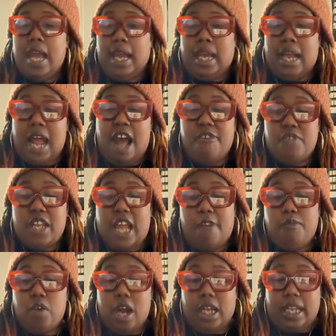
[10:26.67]
And I feel like
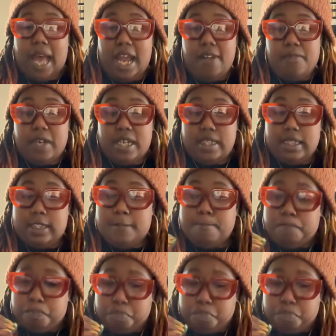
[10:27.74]
for a lot of us